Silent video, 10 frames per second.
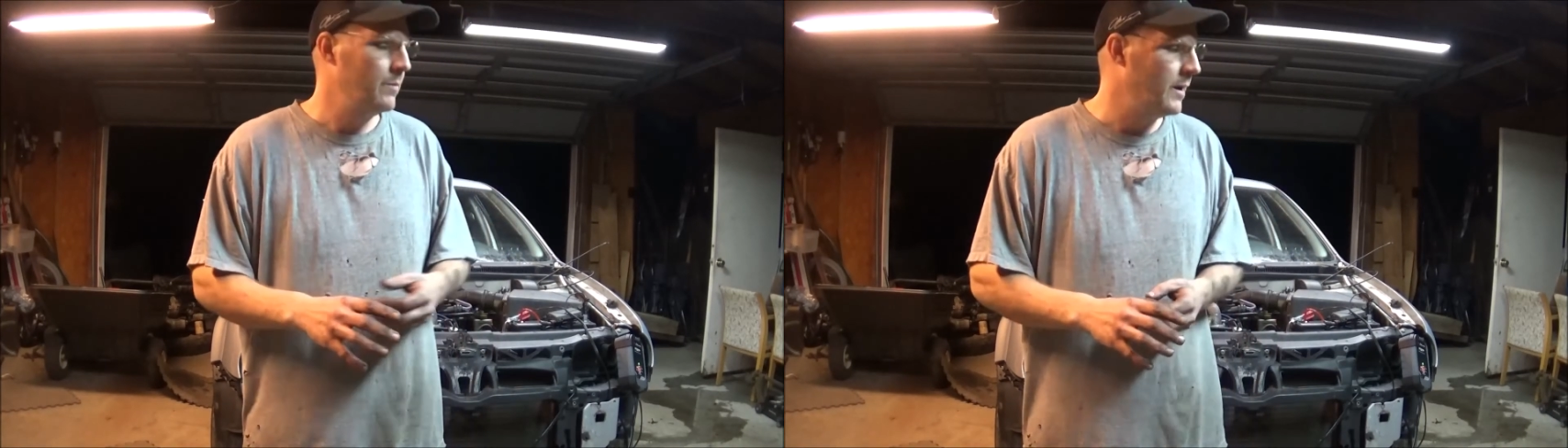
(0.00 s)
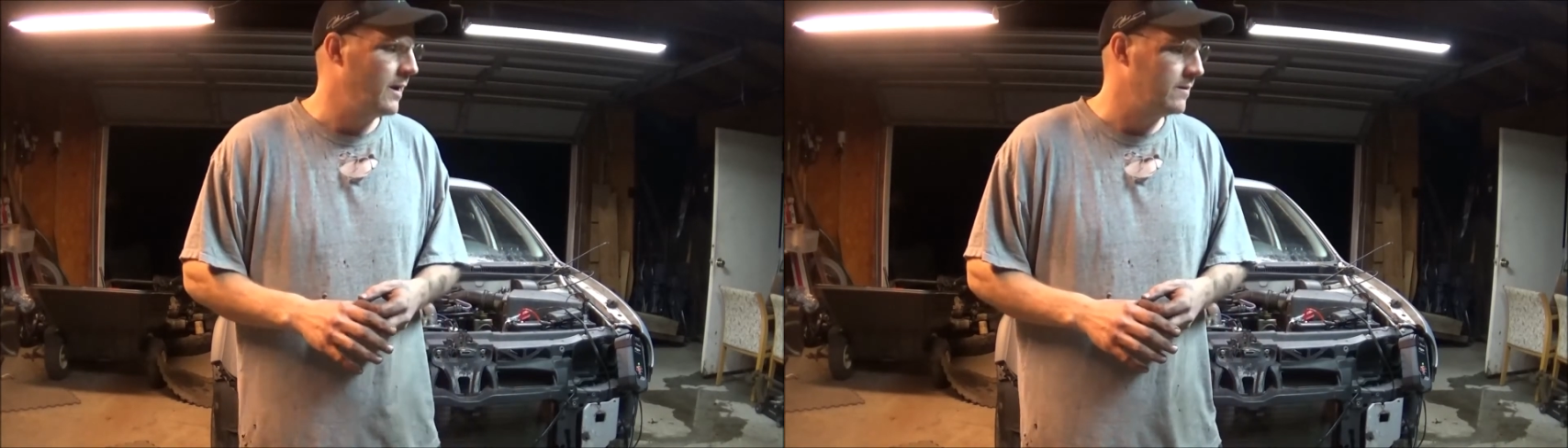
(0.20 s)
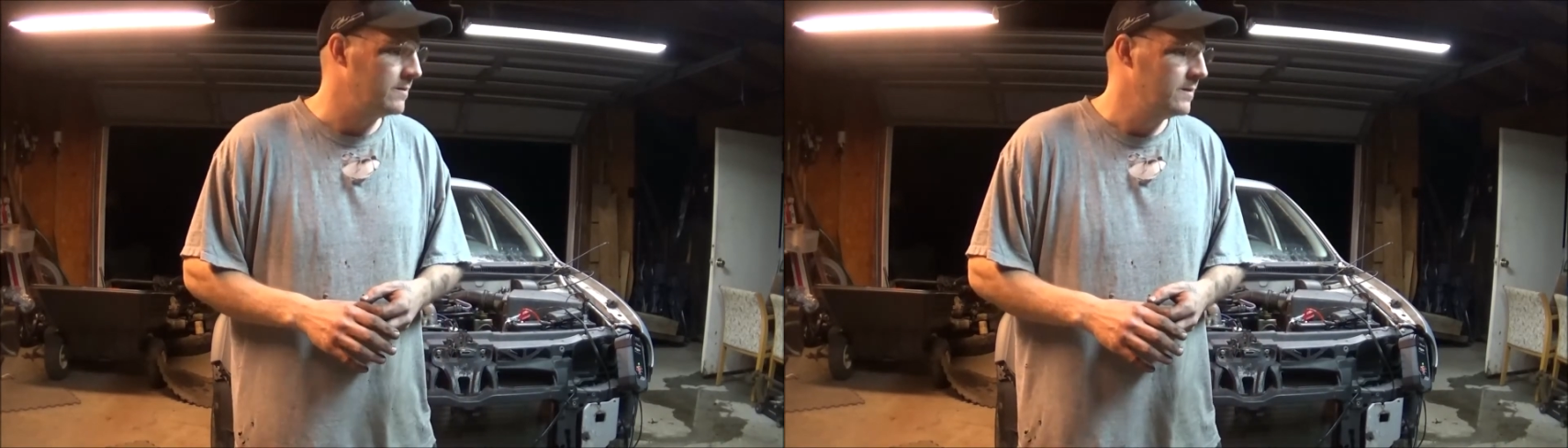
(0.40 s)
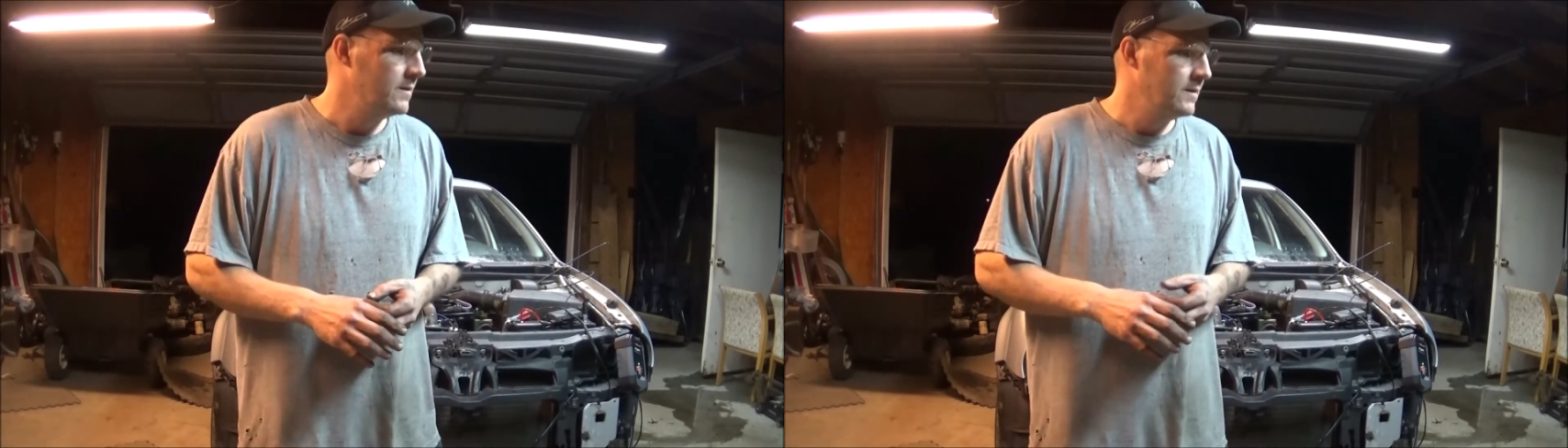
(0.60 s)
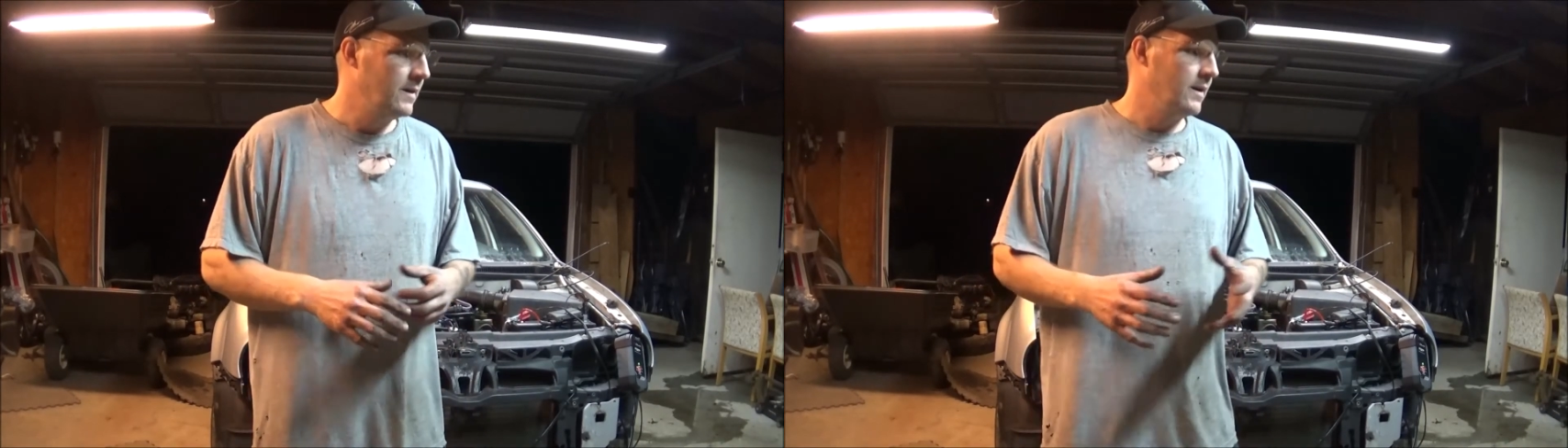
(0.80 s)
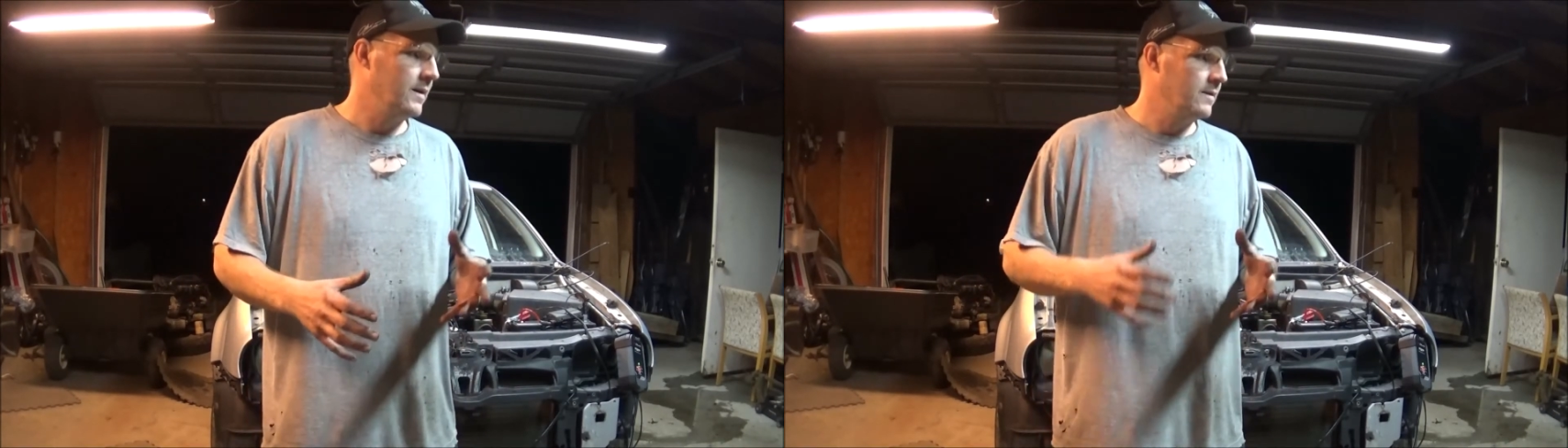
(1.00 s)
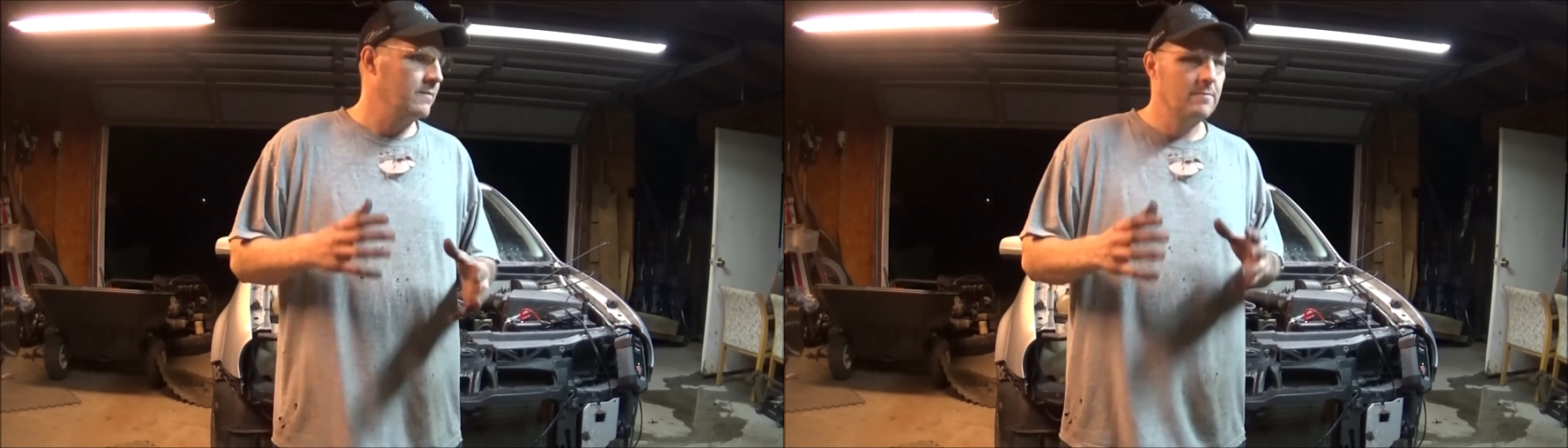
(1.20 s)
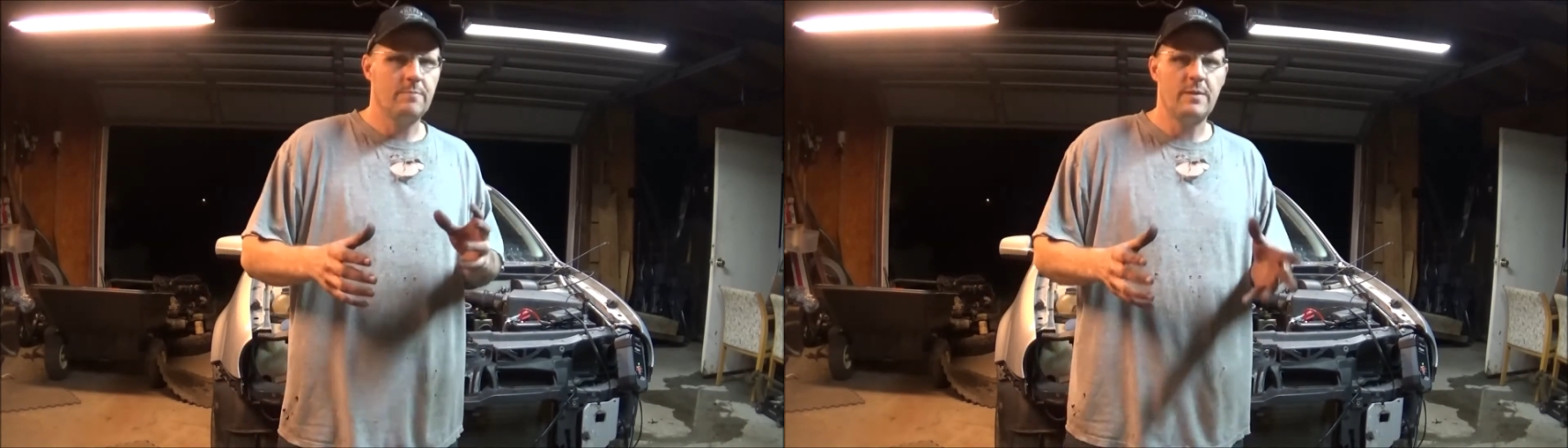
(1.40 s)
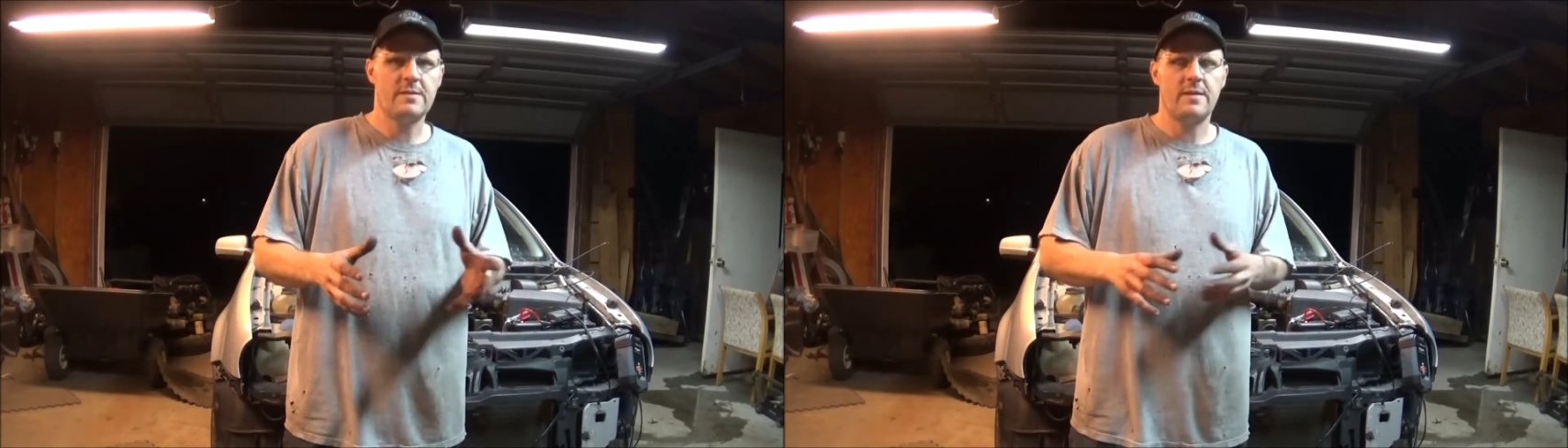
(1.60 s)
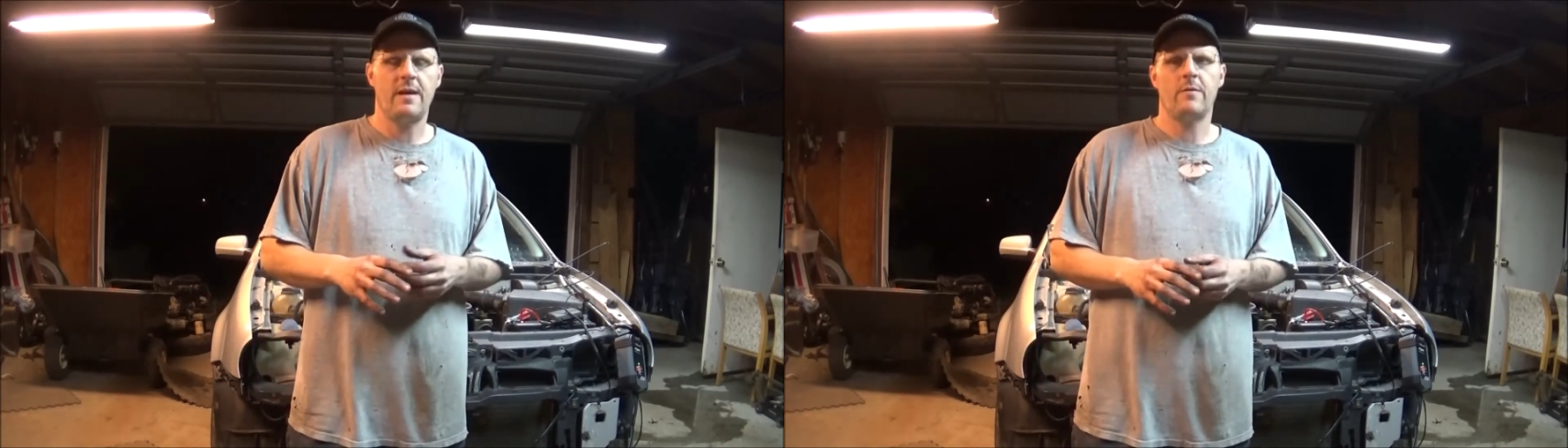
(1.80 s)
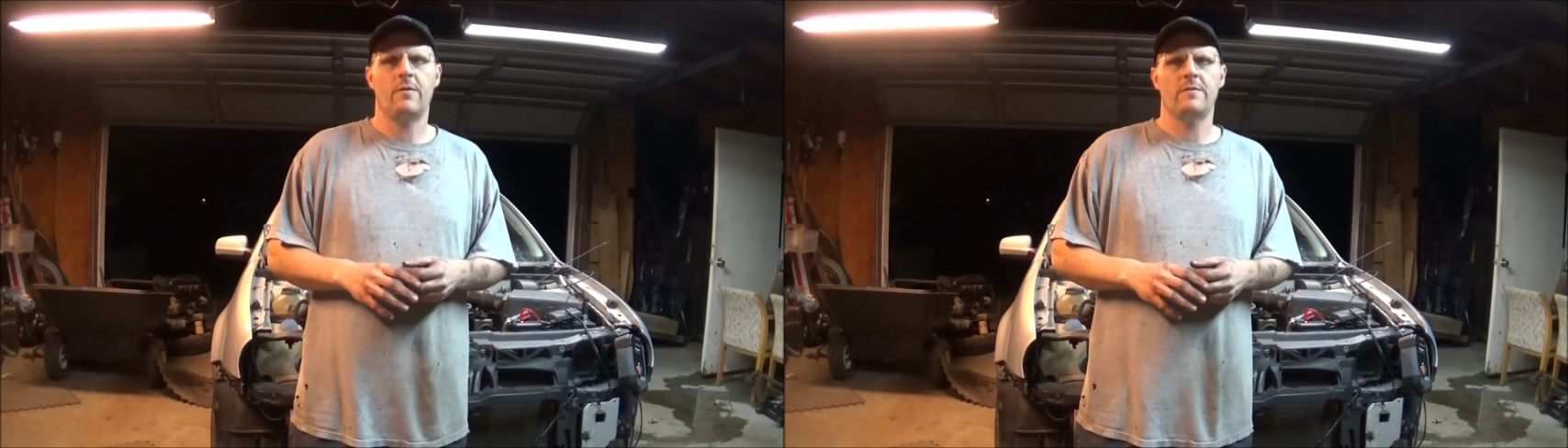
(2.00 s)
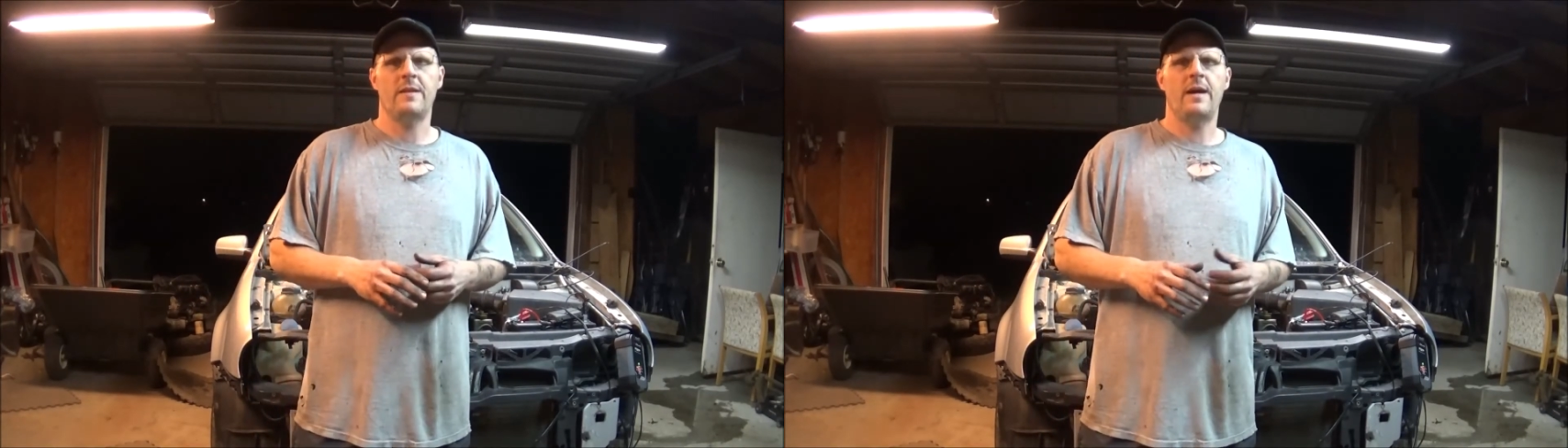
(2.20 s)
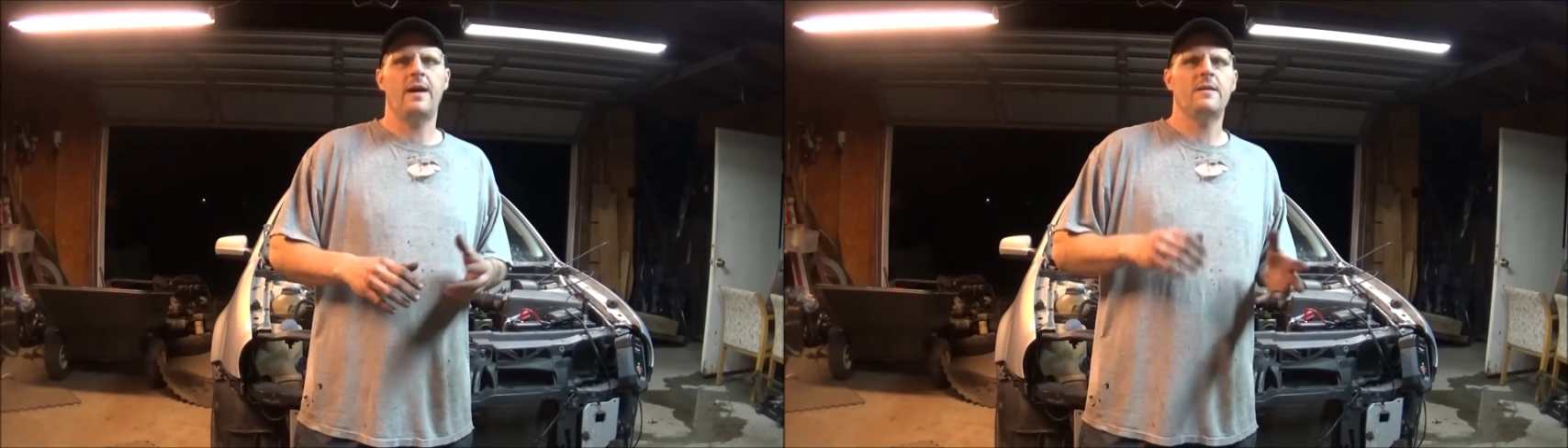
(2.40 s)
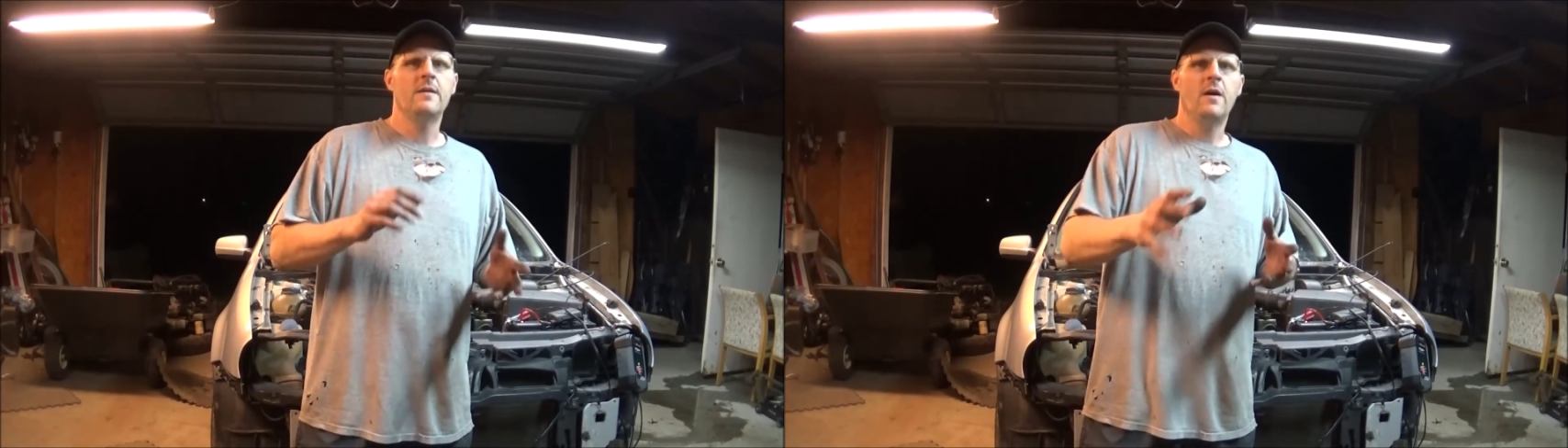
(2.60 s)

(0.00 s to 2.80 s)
about missing out on that.